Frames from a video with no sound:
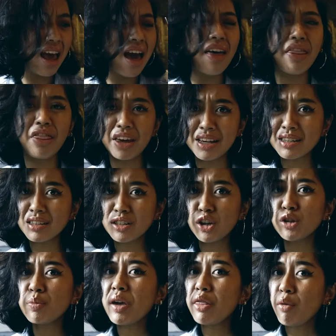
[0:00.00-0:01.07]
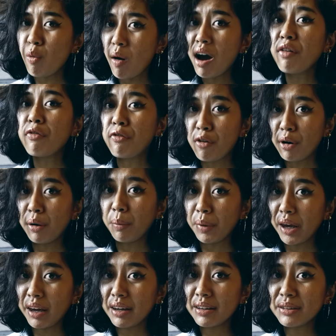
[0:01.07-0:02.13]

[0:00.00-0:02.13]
This could be the one for me.